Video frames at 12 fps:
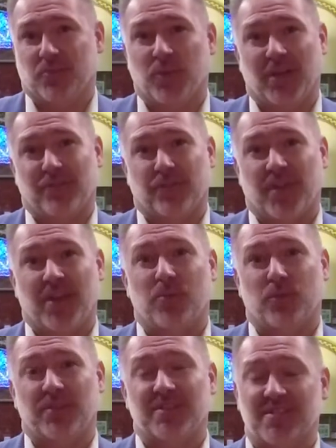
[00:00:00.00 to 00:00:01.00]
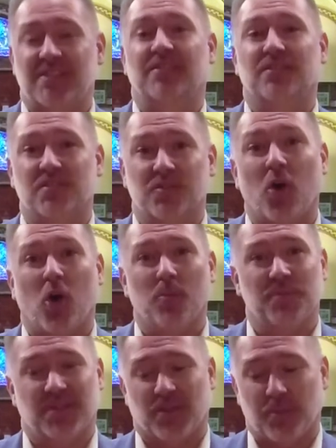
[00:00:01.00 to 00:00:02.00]
whenever they would sing the
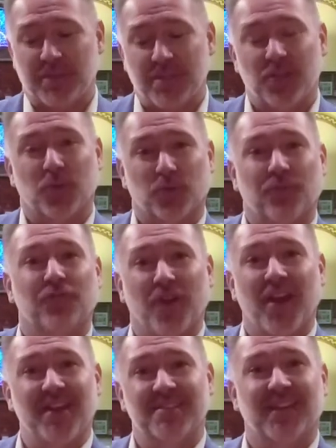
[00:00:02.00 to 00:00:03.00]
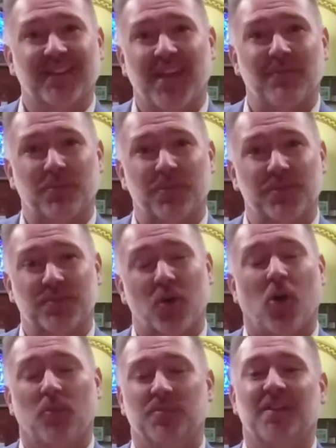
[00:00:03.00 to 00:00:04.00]
Psalms and that particular phrase that came from the
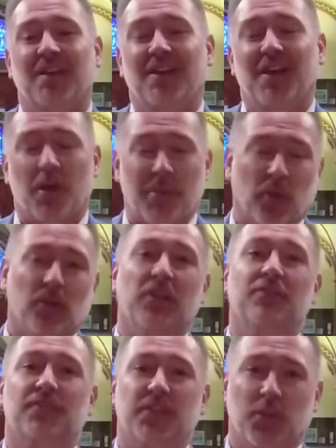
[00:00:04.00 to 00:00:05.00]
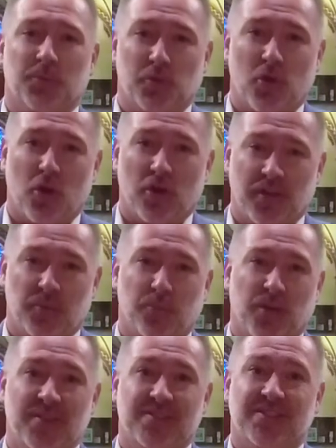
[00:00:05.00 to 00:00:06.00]
Psalms about lifting up your heart in
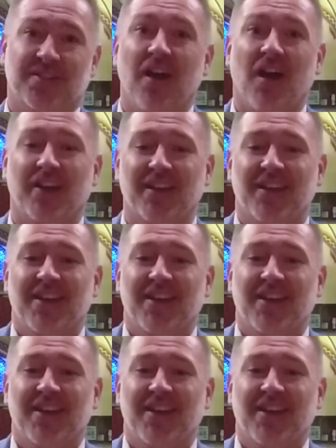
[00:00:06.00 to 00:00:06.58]
praise to God.